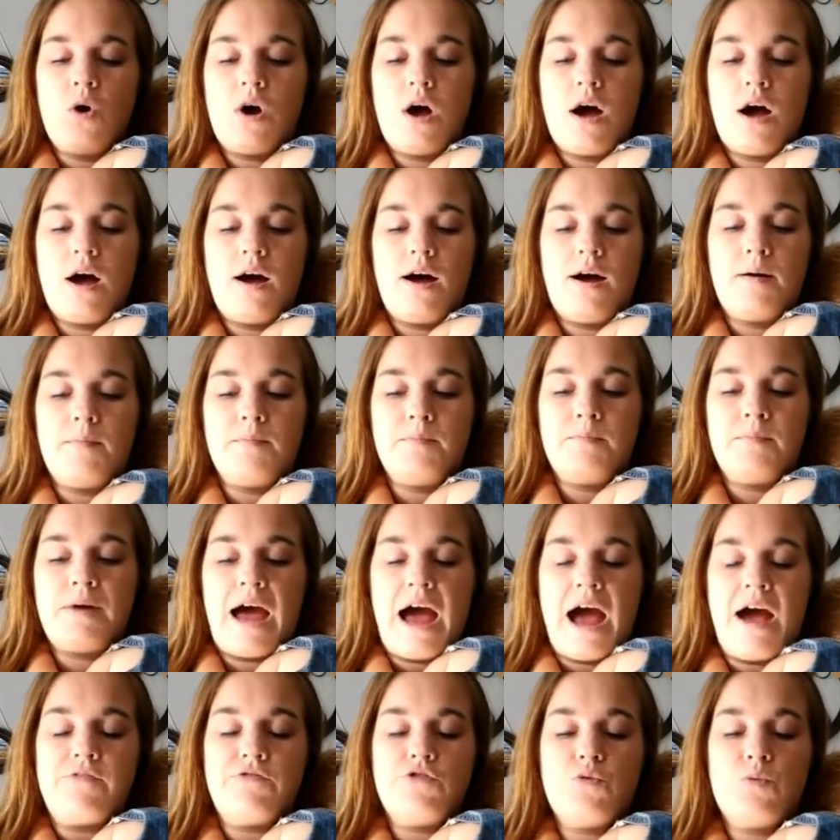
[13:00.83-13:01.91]
um,
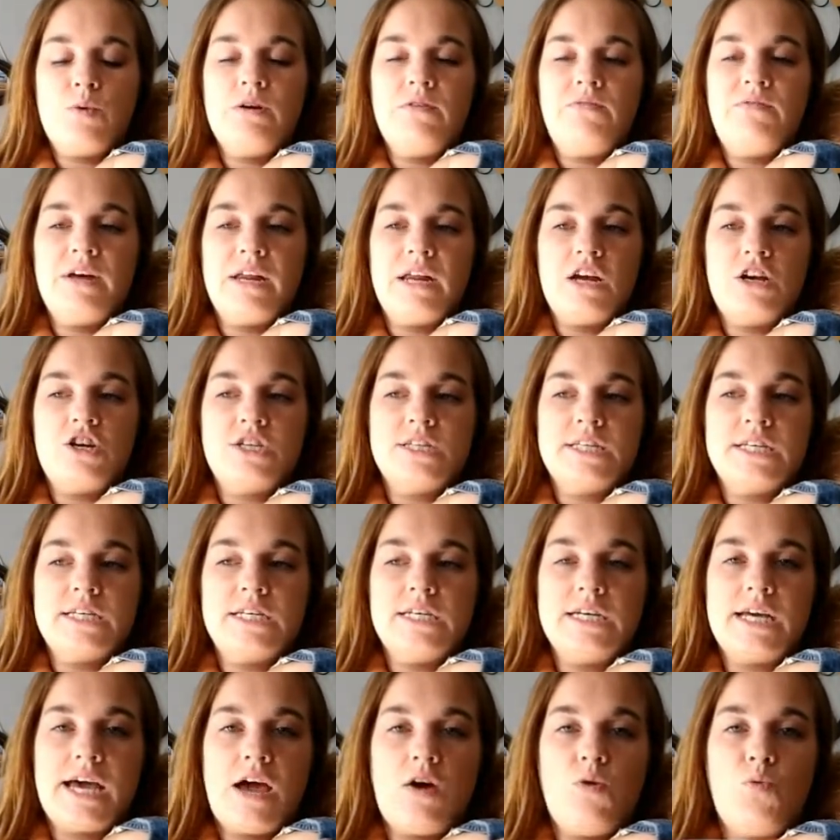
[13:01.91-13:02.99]
after we finished the
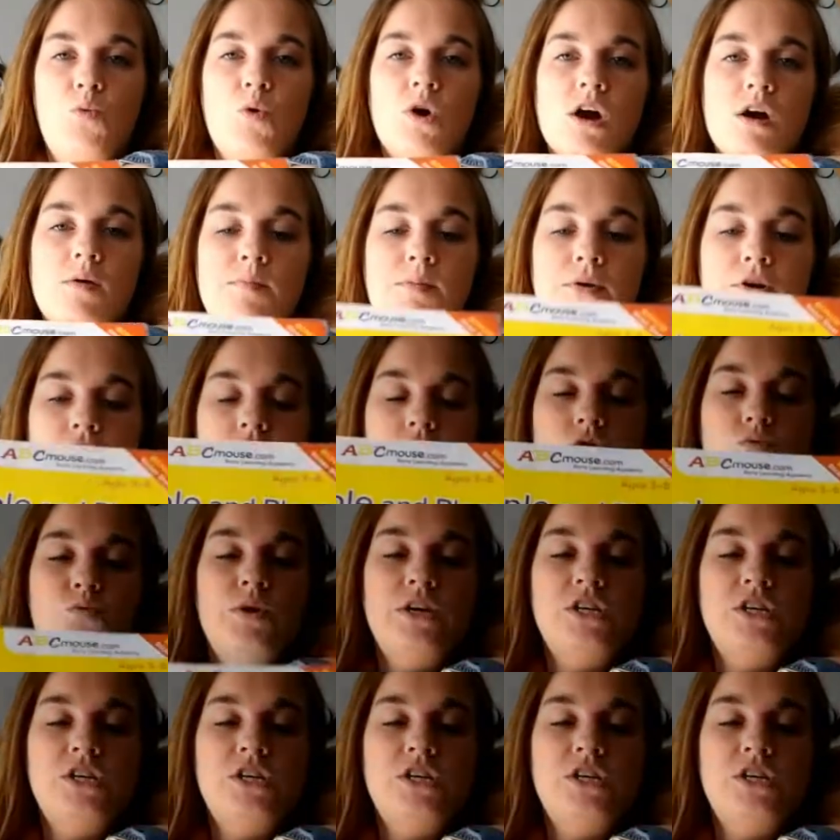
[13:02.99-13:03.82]
DK workbooks, we